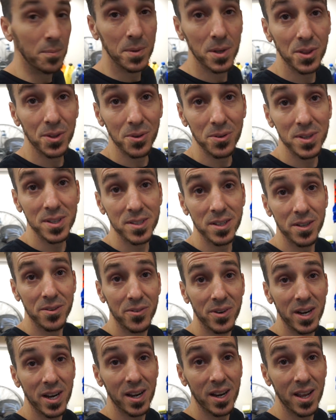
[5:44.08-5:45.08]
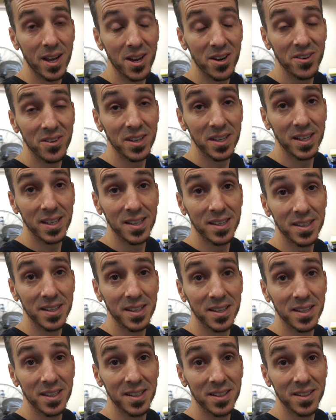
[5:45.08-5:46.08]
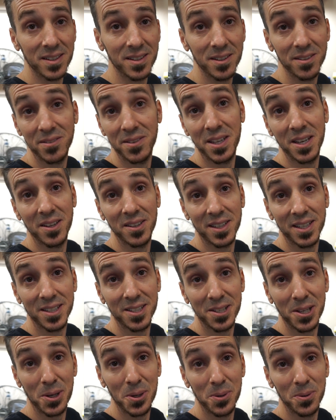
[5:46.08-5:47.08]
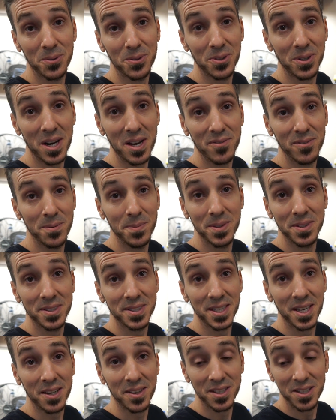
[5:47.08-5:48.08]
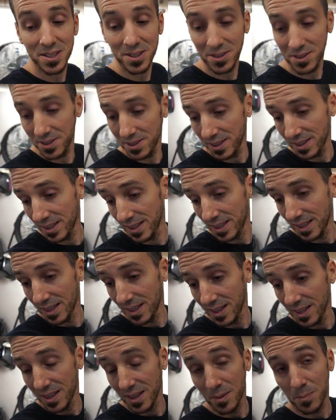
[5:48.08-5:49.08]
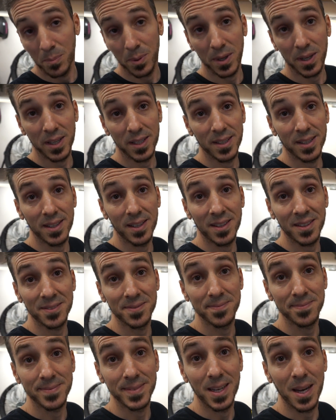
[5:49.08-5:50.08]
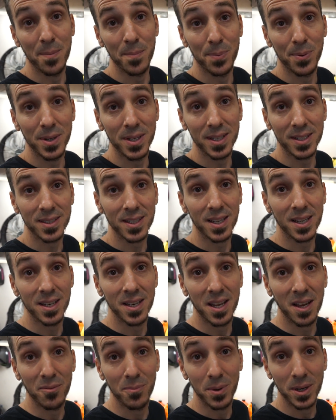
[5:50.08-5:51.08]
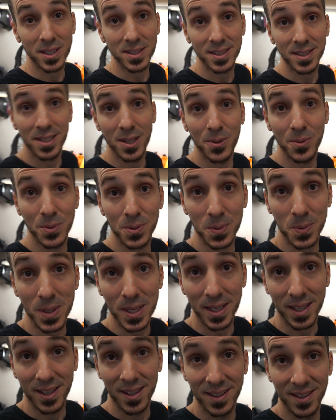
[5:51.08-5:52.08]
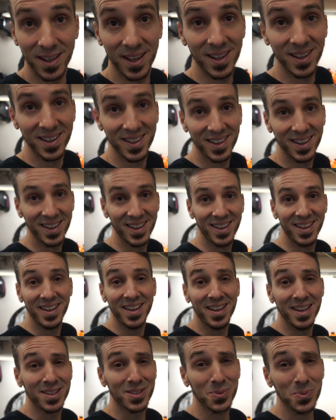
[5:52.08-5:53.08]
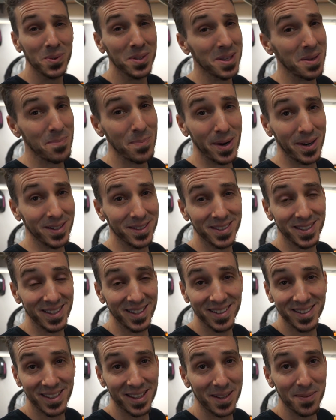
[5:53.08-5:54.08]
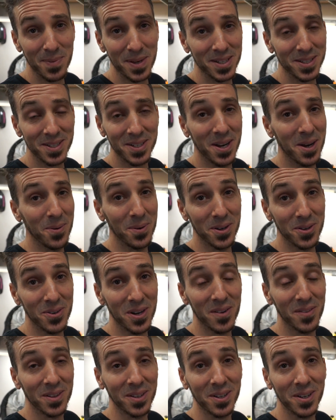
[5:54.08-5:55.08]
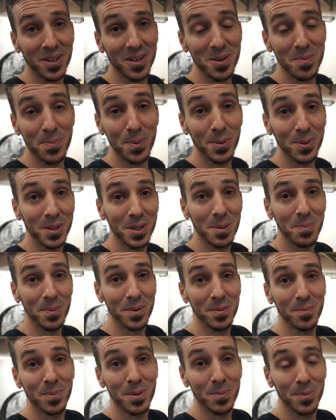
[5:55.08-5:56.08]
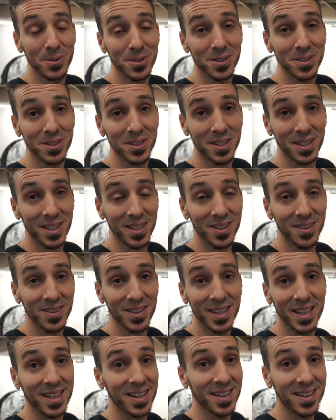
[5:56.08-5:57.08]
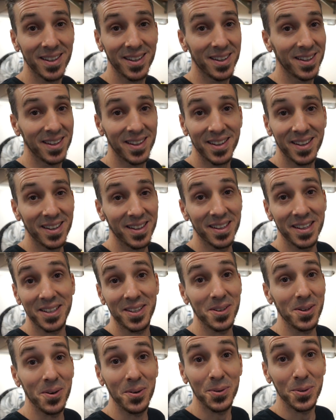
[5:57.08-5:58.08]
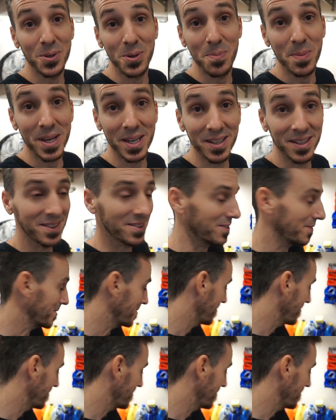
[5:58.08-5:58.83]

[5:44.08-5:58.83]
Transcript: gonna throw these on right now and then I'll get to go drive them and see how they do. But I'm pretty excited to have brakes that don't squeak. It's really embarrassing. Like, it makes you not want to drive the car. You pull up and people just look at you like you don't do your maintenance or